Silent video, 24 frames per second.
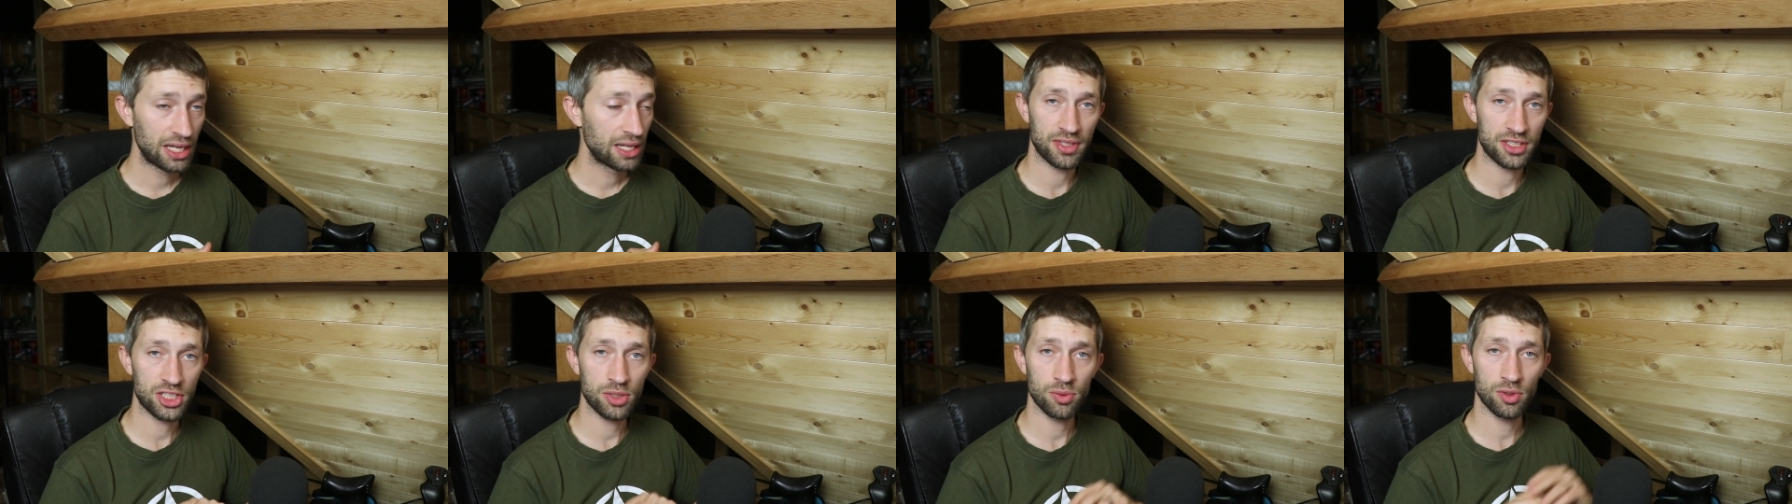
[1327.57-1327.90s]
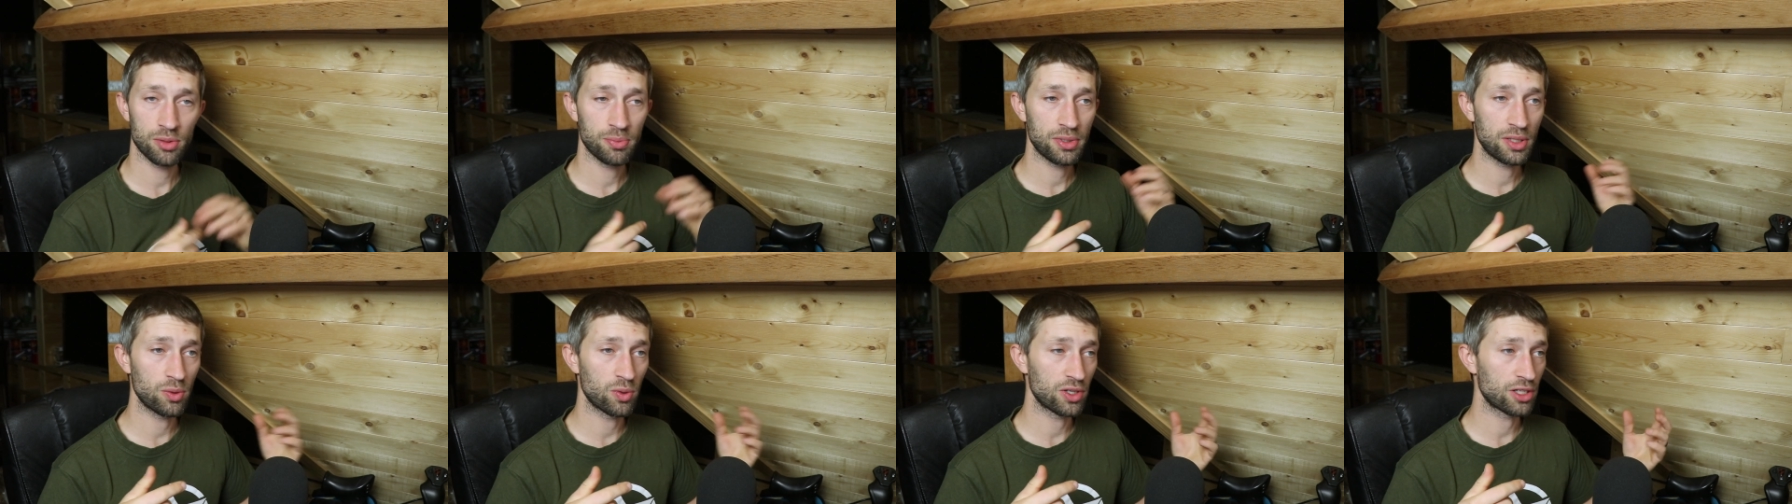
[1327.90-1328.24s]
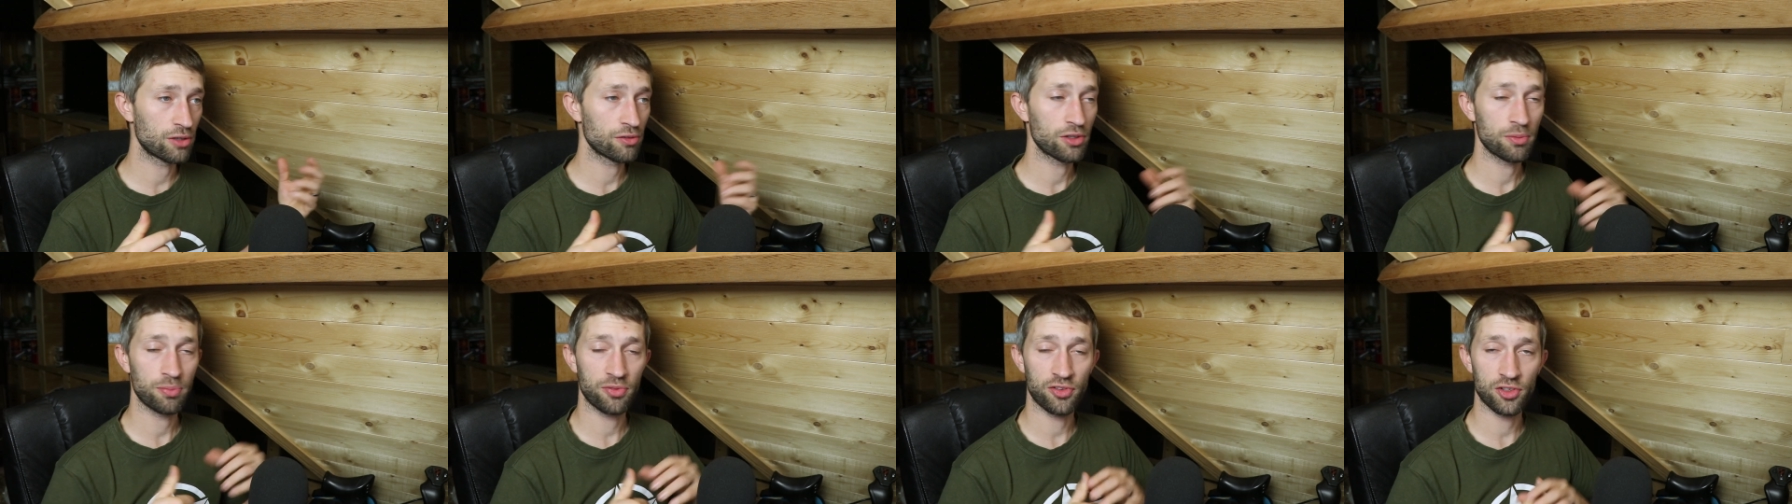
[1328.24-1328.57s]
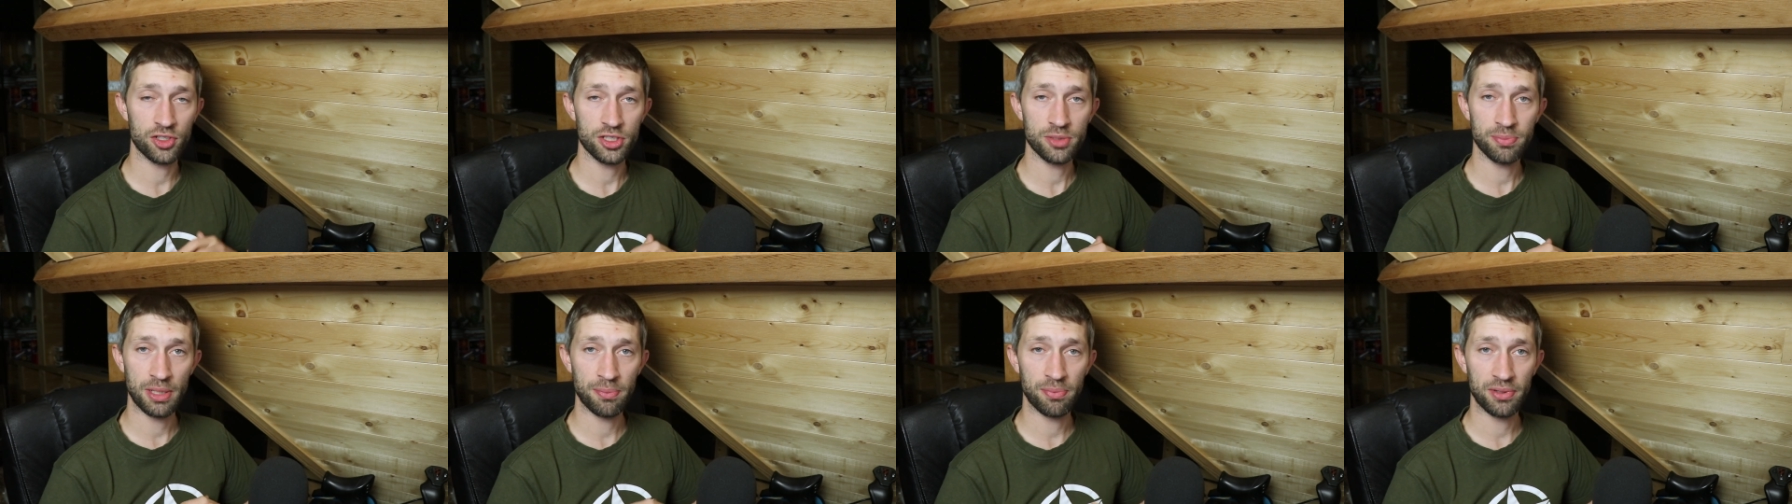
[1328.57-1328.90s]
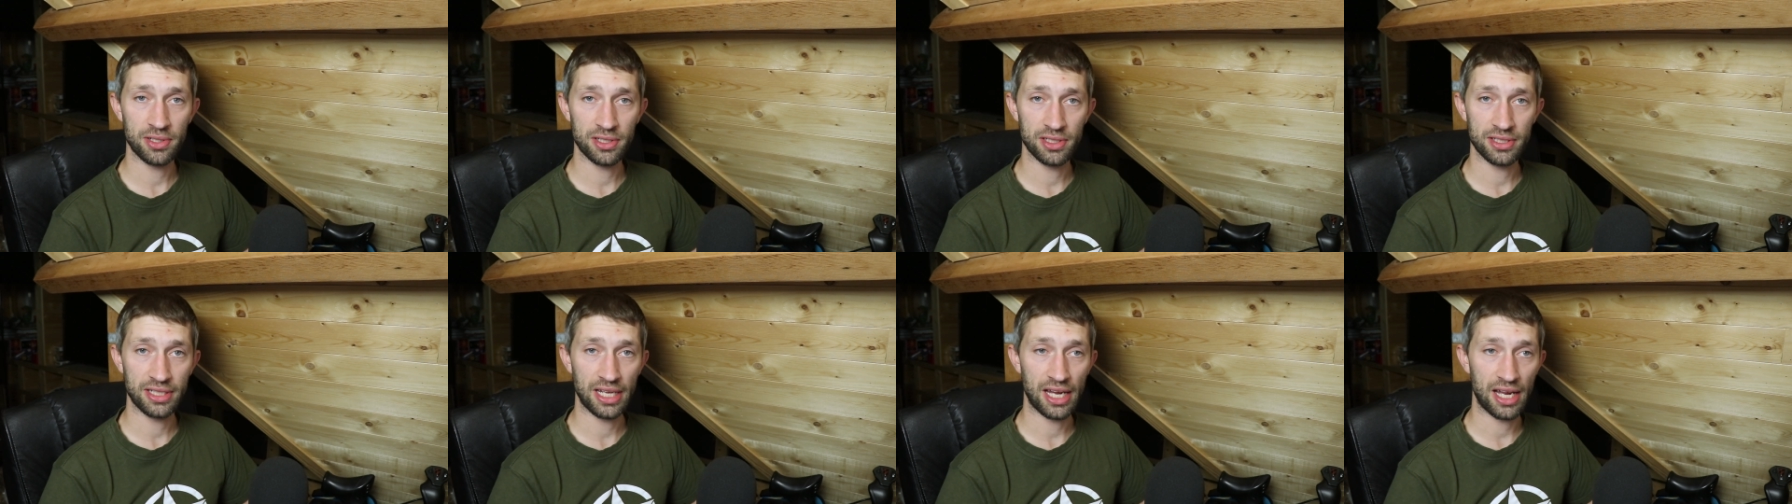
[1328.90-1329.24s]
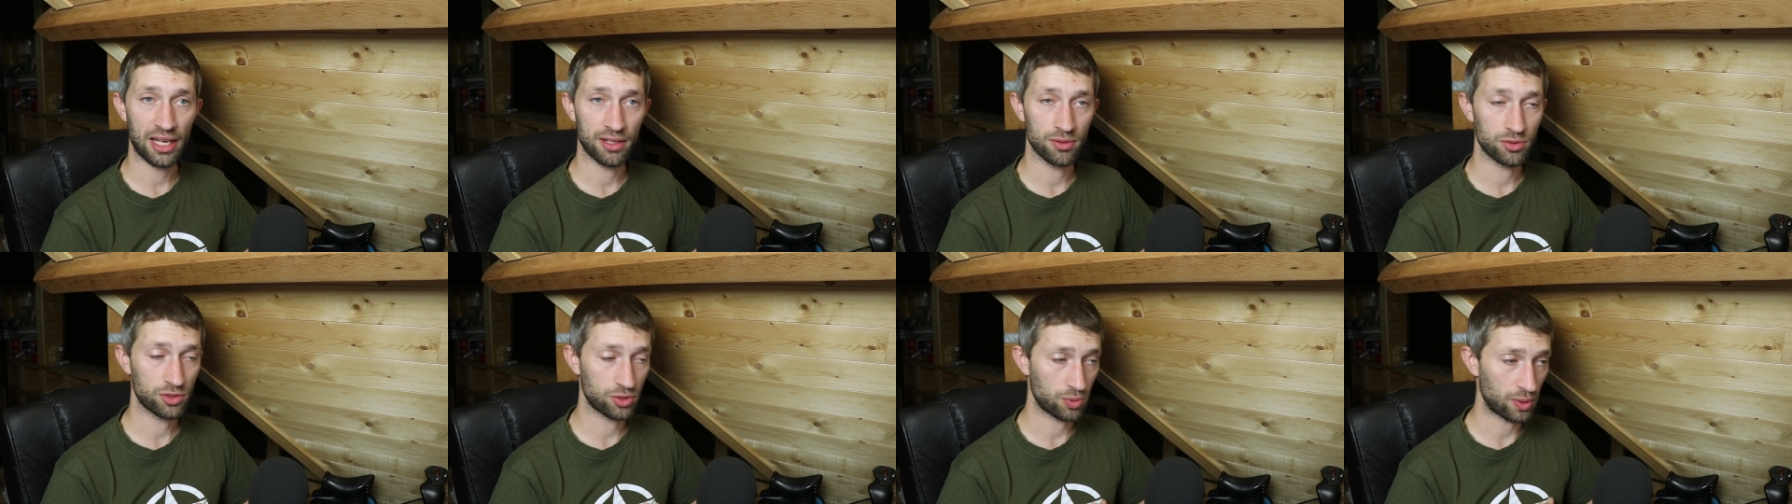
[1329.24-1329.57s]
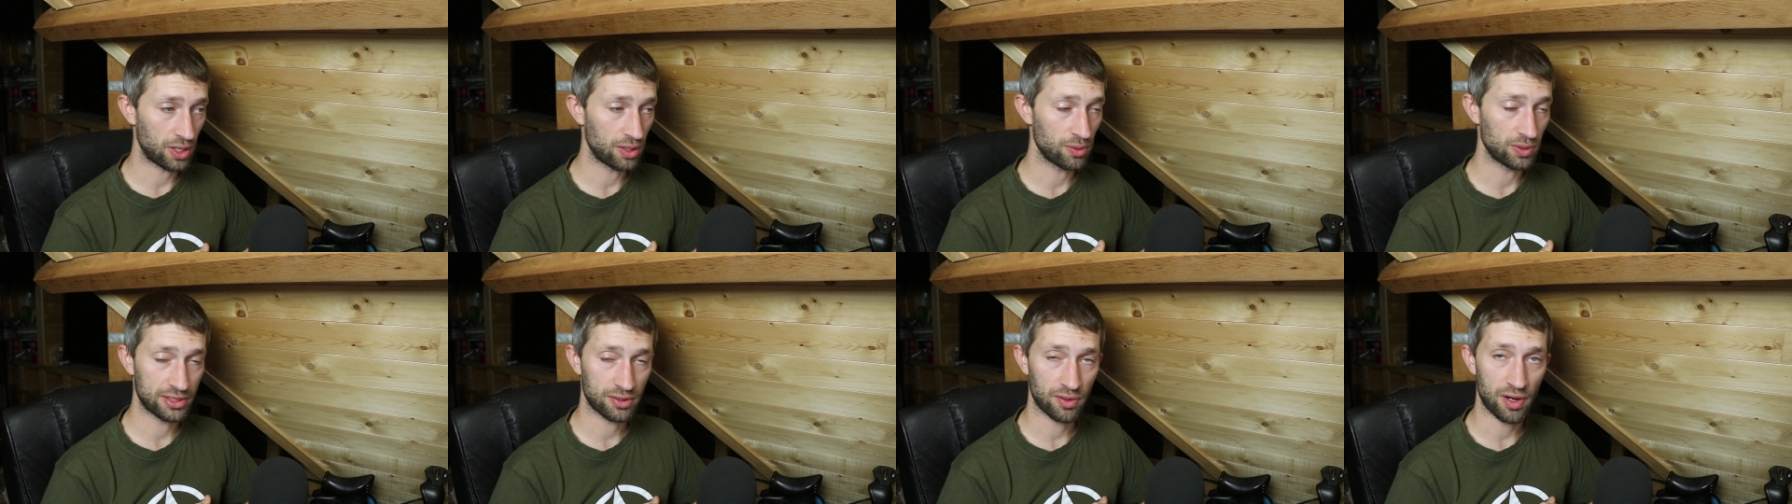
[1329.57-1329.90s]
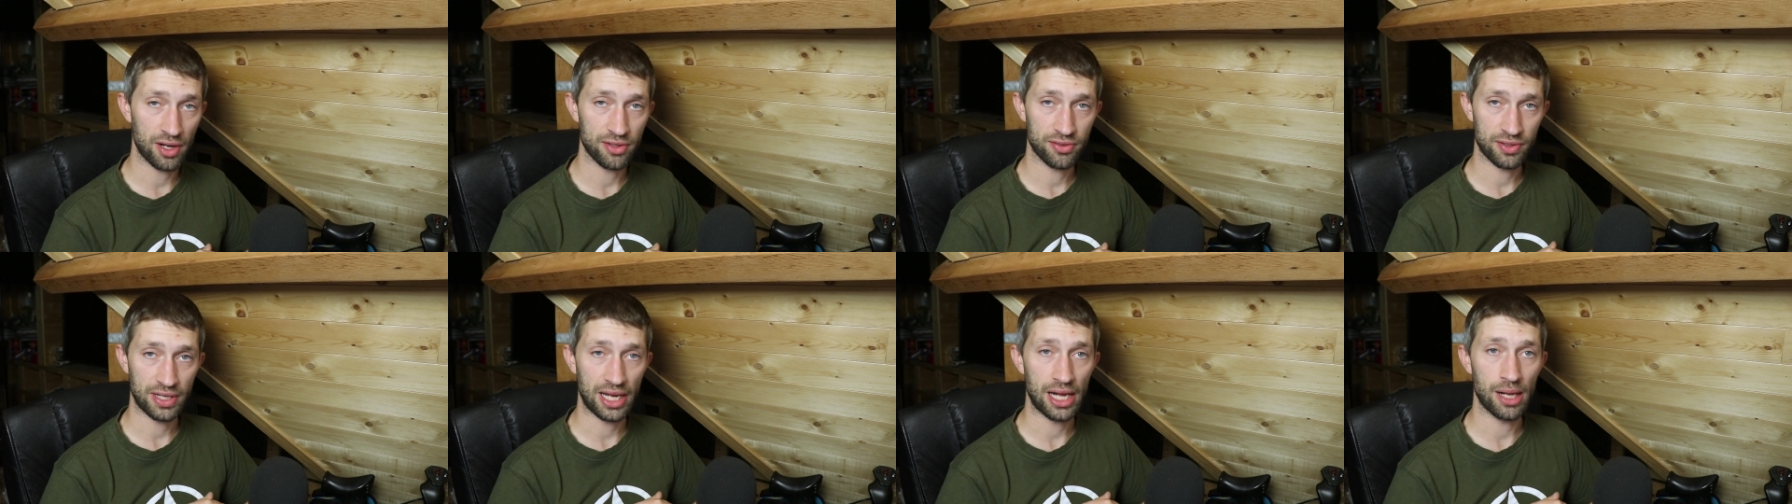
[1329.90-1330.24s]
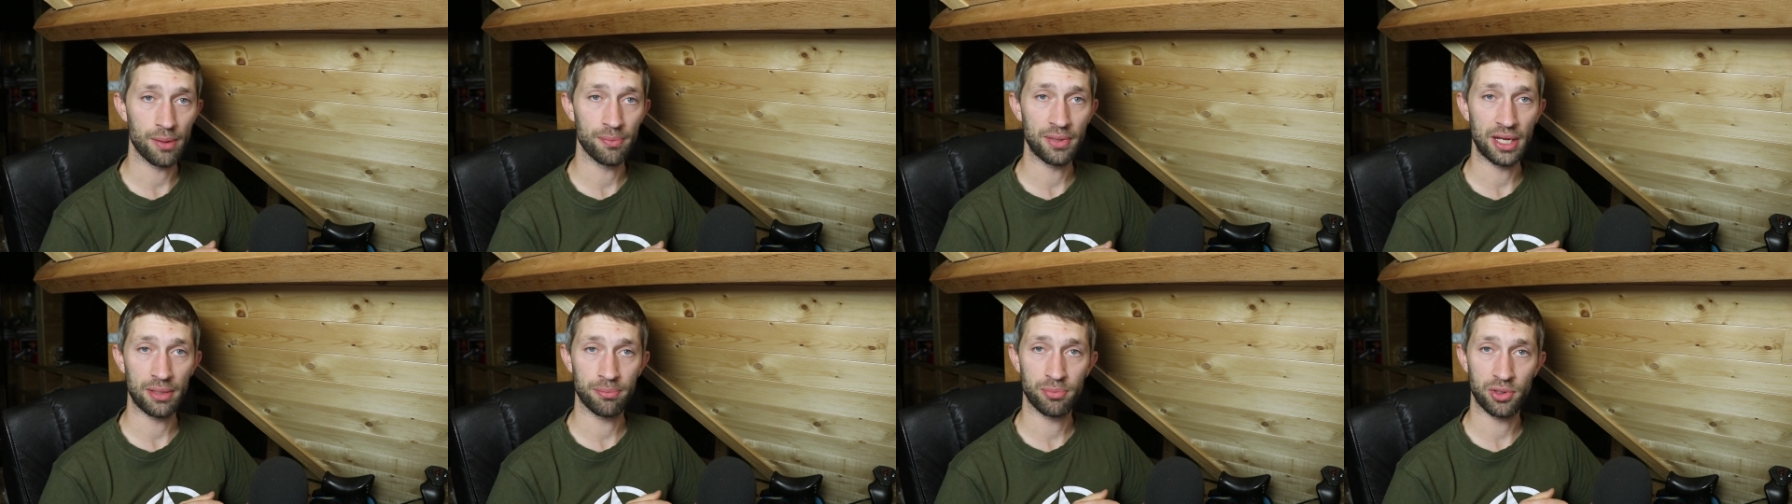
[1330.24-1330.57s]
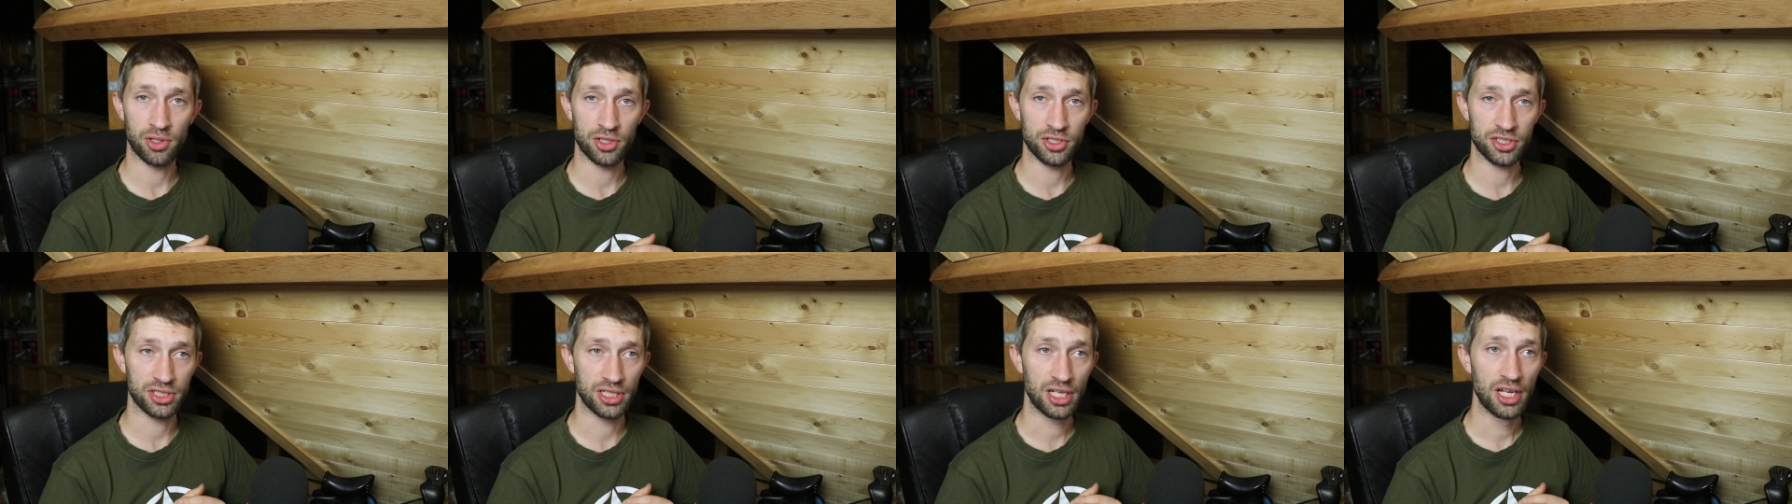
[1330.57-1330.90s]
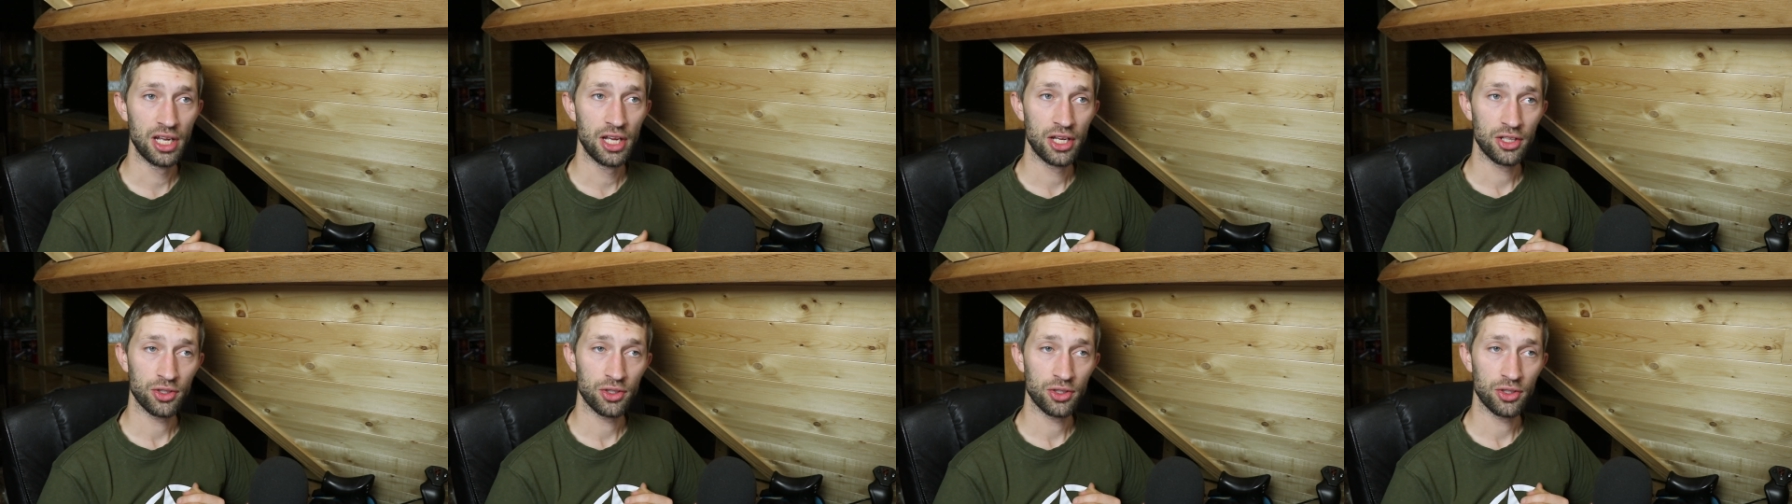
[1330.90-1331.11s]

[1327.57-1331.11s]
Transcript: She will be one of the first people that try will try to help that person